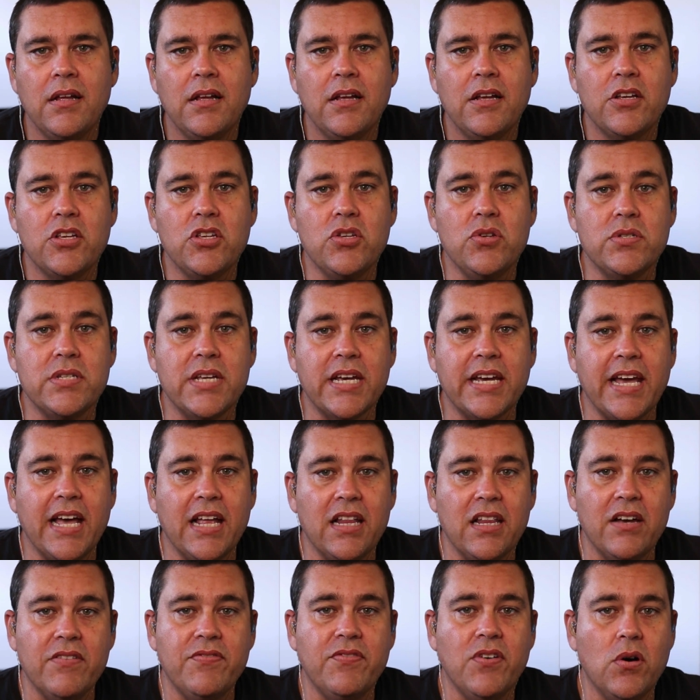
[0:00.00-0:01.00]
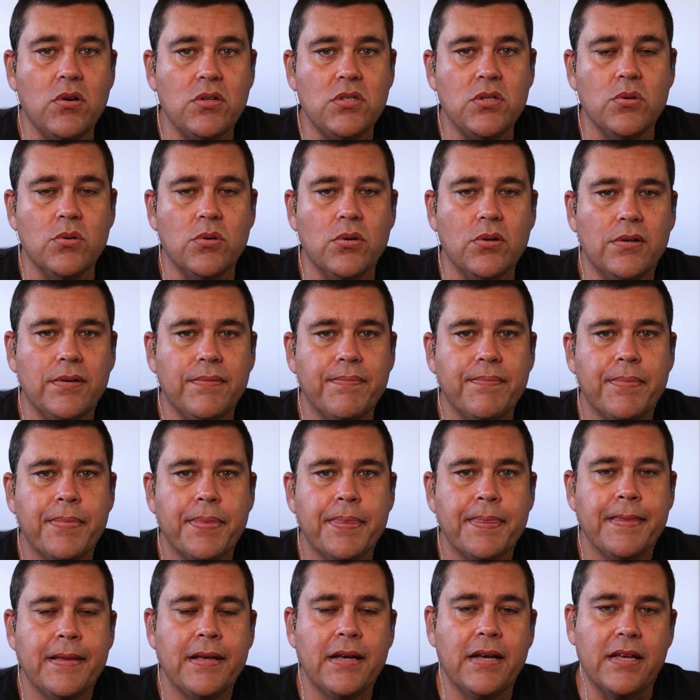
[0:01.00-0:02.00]
using LFO tool.
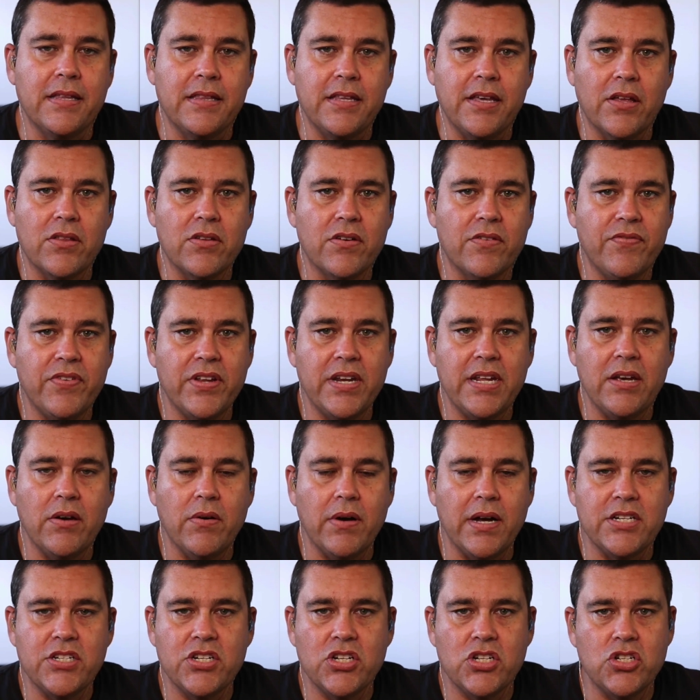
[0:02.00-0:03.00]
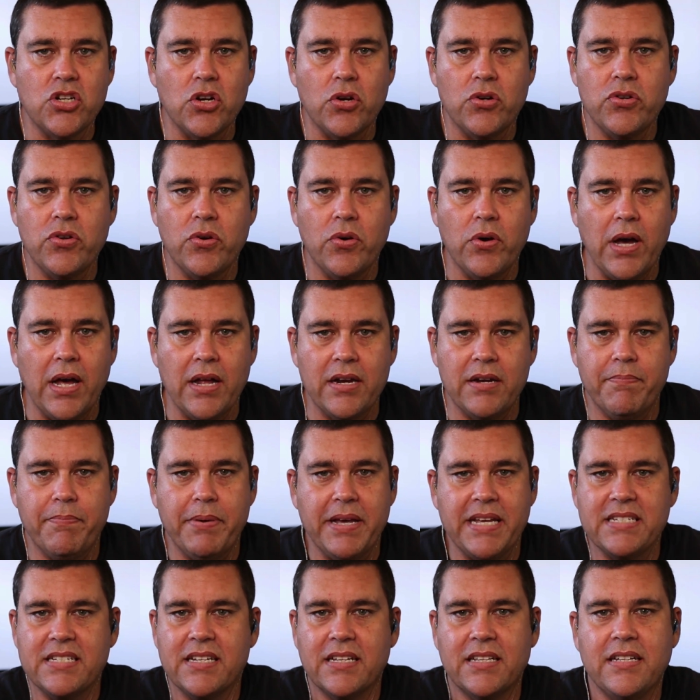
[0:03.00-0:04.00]
In the other video, I just showed you how to
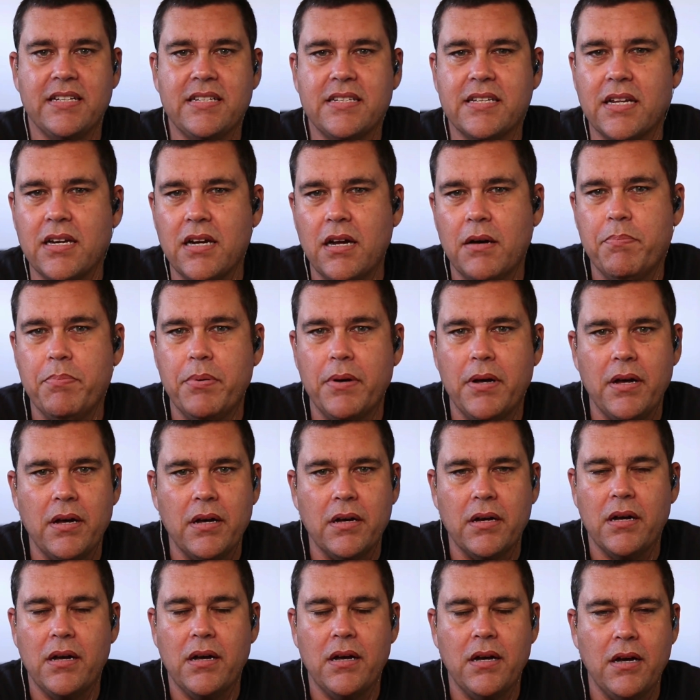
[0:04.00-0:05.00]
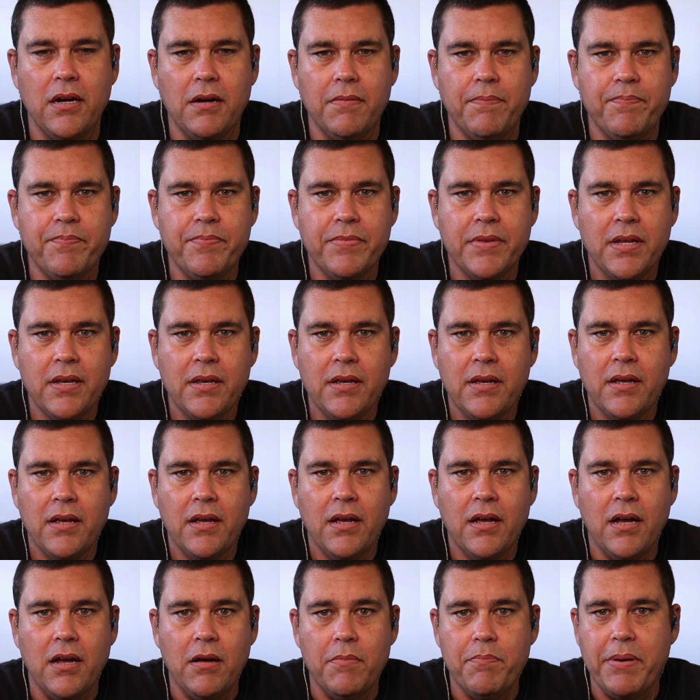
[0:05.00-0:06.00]
basically set up a
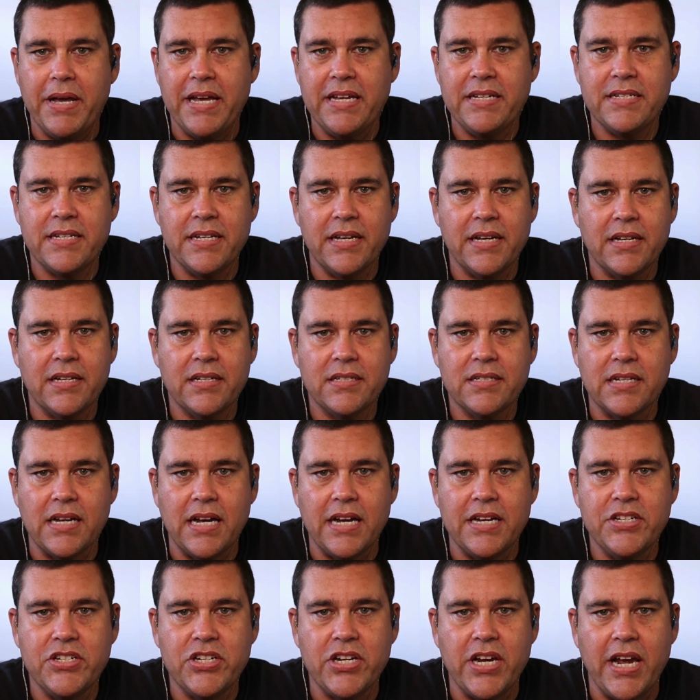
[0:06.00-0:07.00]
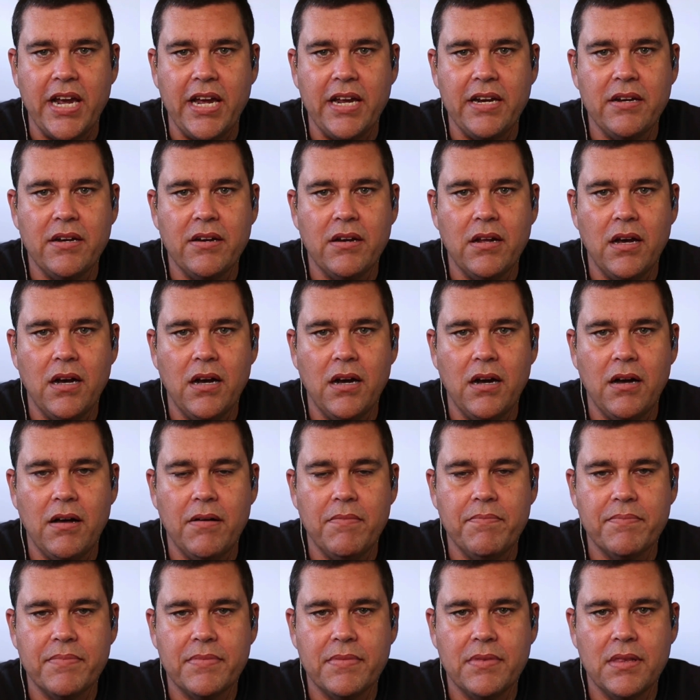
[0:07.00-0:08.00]
basic sidechain,
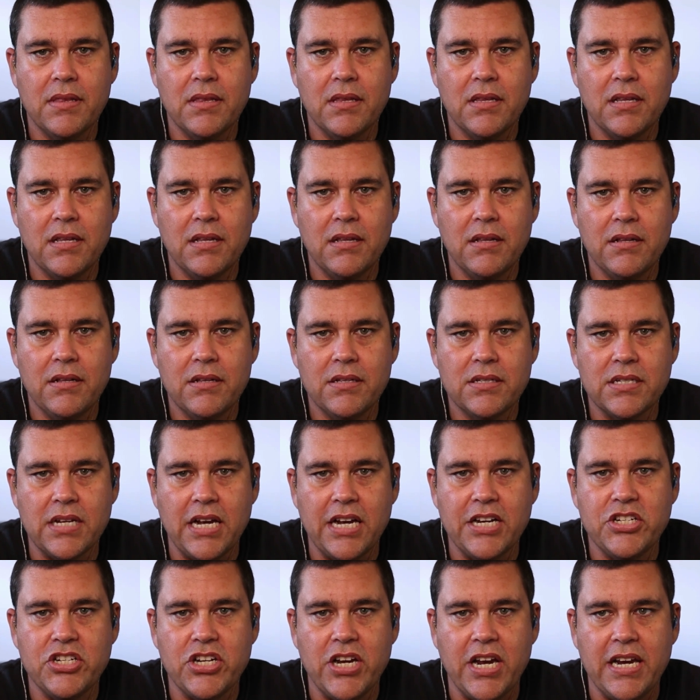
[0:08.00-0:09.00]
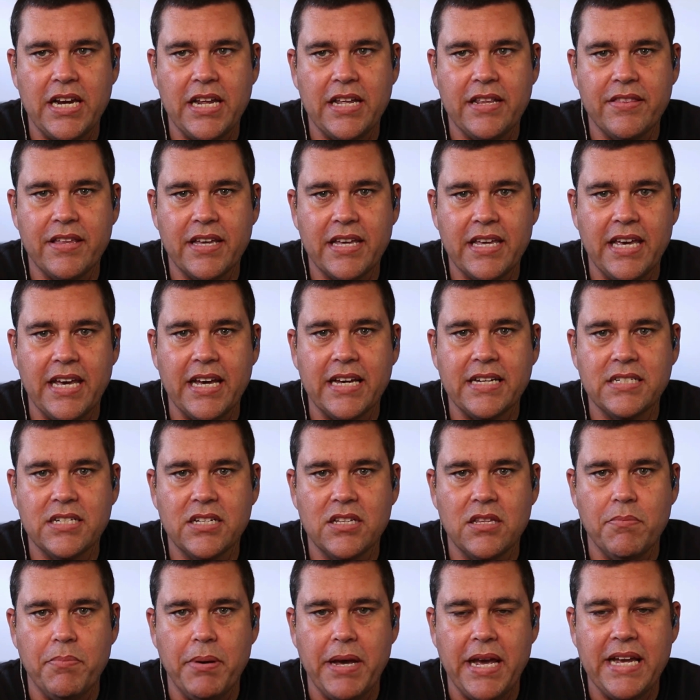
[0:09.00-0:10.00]
sidechaining the kick to
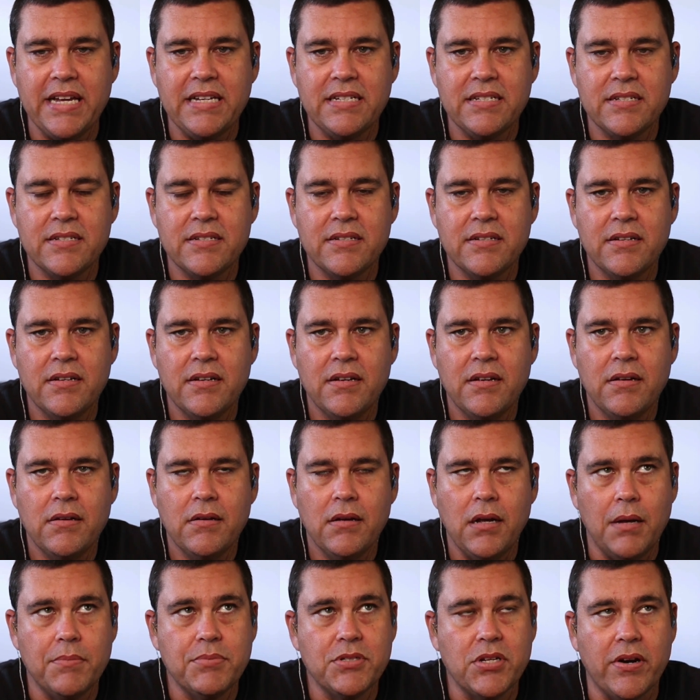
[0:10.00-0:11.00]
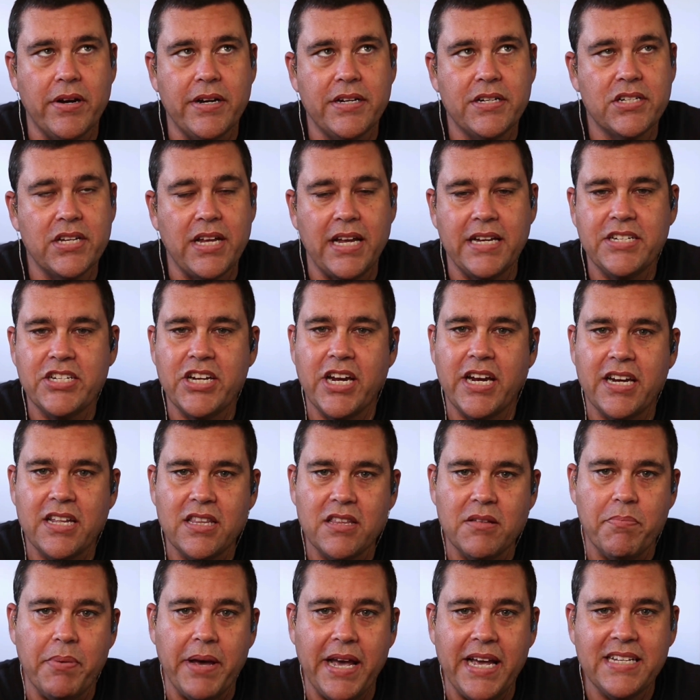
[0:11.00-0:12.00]
the bass. I'm sorry, sidechaining the
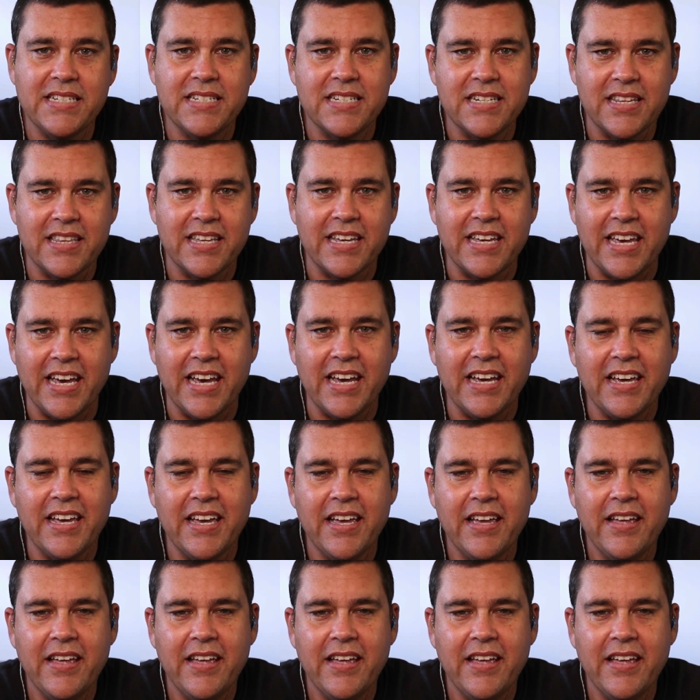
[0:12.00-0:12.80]
bass to the kick.